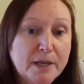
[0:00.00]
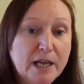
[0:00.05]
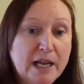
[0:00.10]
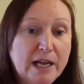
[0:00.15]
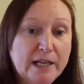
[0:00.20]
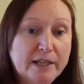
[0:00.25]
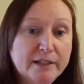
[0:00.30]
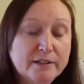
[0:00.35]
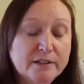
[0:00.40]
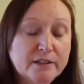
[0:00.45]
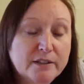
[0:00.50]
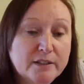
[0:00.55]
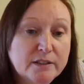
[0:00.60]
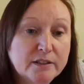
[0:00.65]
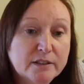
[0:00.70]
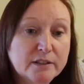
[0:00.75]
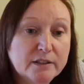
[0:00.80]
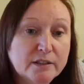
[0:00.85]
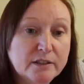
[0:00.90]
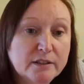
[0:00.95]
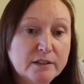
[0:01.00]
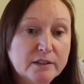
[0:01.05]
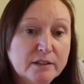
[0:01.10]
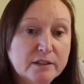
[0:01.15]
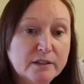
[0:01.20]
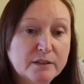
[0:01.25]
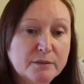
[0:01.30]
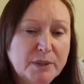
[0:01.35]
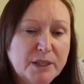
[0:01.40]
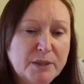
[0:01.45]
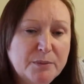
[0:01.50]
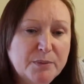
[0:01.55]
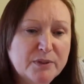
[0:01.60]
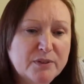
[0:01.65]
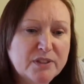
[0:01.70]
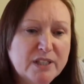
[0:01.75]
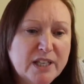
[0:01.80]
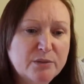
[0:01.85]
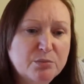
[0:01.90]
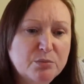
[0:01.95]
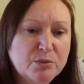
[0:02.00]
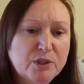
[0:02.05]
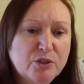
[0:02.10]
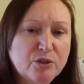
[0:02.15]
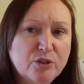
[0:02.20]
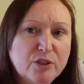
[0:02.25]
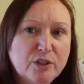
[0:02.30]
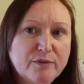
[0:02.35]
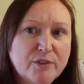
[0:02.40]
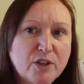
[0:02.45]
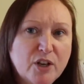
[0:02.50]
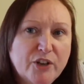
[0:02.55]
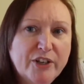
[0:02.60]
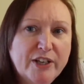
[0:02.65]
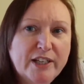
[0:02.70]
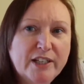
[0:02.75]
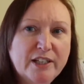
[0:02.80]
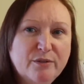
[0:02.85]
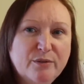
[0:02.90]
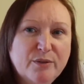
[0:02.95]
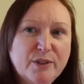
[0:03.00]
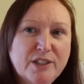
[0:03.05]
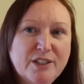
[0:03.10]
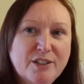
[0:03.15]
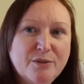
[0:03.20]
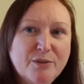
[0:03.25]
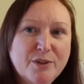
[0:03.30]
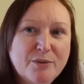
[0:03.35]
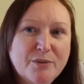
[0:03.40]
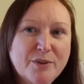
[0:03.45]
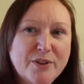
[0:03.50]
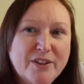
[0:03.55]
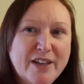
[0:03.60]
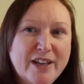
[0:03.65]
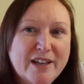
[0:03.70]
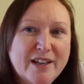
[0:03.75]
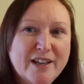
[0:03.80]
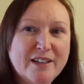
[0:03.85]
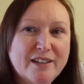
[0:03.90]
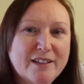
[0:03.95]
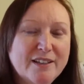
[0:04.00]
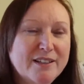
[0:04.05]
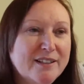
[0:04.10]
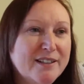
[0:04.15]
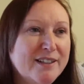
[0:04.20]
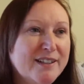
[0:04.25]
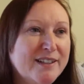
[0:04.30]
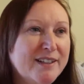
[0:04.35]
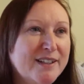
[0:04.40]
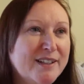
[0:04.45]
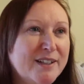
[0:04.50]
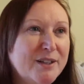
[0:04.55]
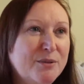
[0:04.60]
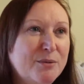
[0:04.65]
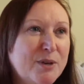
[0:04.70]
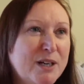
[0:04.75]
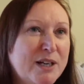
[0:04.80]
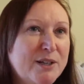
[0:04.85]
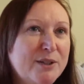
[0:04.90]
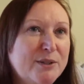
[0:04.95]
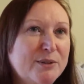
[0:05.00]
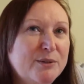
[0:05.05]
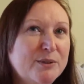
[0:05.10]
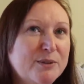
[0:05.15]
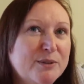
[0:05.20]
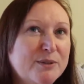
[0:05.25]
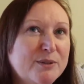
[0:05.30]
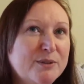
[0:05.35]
And people said we shouldn't have gone in if we knew they were there. Well,